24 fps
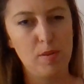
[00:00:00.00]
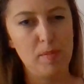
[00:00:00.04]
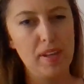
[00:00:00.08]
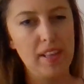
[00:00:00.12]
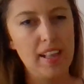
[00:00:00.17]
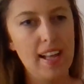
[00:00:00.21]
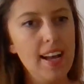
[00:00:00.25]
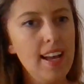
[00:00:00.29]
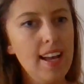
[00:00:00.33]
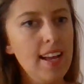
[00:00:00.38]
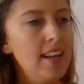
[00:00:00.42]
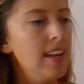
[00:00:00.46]

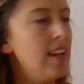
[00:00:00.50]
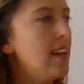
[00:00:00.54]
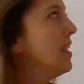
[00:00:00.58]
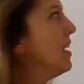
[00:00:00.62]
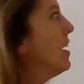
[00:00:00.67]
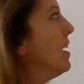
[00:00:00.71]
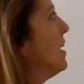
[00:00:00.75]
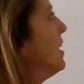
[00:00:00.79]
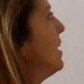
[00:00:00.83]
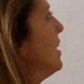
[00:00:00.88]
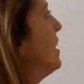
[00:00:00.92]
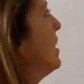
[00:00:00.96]
formula.
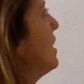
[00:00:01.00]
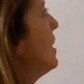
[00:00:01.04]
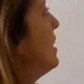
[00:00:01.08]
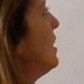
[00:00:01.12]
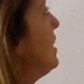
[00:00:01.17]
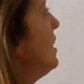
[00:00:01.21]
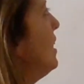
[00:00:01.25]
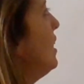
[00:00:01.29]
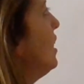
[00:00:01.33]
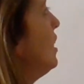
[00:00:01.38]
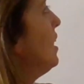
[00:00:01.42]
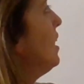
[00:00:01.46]

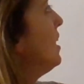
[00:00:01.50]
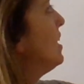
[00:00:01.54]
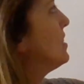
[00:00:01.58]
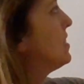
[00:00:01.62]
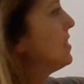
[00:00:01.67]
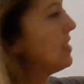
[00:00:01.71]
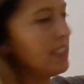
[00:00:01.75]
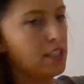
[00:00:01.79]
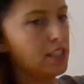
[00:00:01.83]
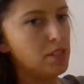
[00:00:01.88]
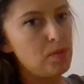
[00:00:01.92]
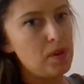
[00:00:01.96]
Here
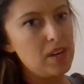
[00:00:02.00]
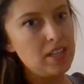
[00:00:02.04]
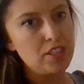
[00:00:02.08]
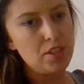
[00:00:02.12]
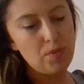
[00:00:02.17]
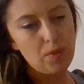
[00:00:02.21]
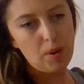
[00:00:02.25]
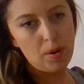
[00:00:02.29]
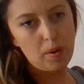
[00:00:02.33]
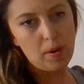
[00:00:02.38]
is a situation